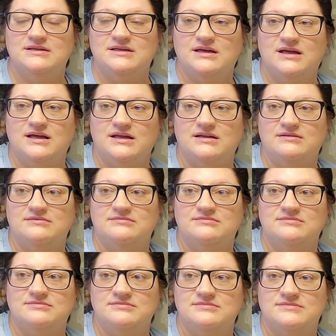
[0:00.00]

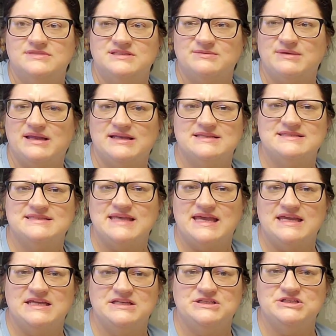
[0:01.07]
some kind of
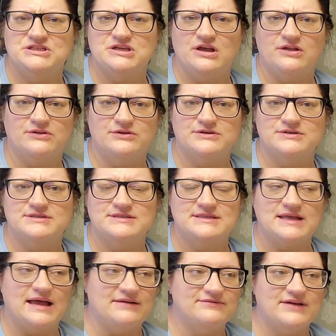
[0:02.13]
sage colors
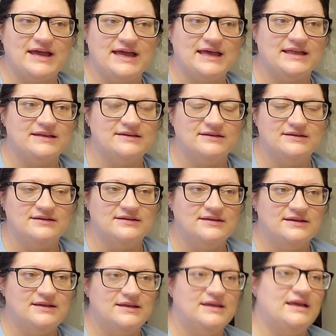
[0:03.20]
I've had.
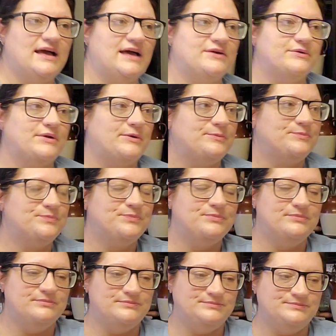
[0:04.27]
I don't know.
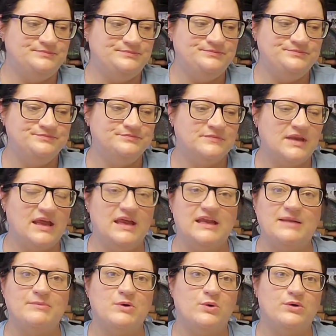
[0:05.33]

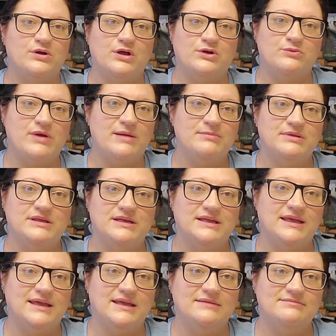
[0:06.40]
And I'm going on rambling
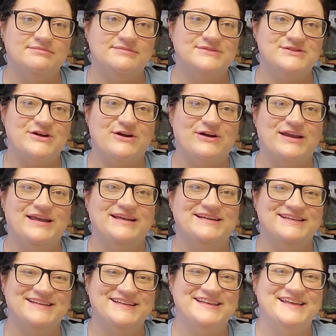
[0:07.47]
again. Sorry.
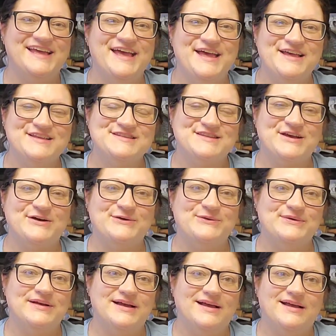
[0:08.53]

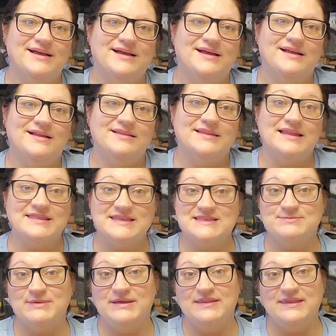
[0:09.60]
So let
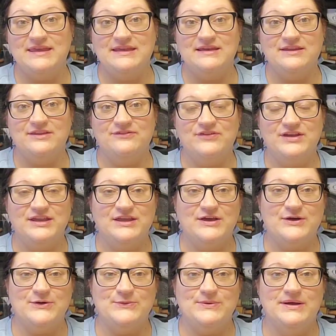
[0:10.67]
this be the end of the
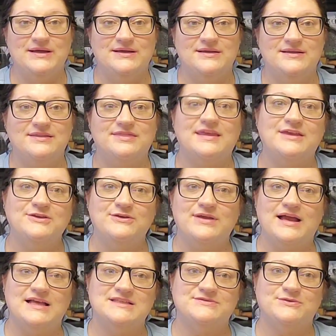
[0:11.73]
video. Thank you
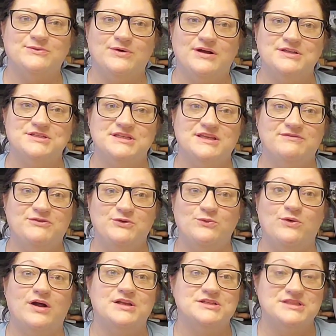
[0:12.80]
guys for watching if you
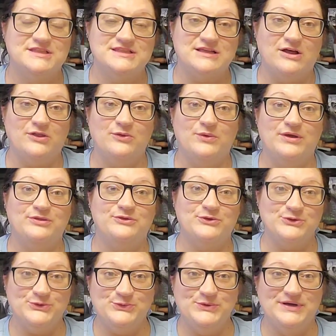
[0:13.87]
watched this all the way
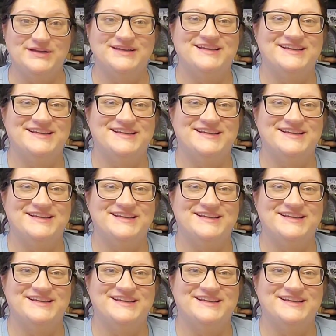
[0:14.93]
through.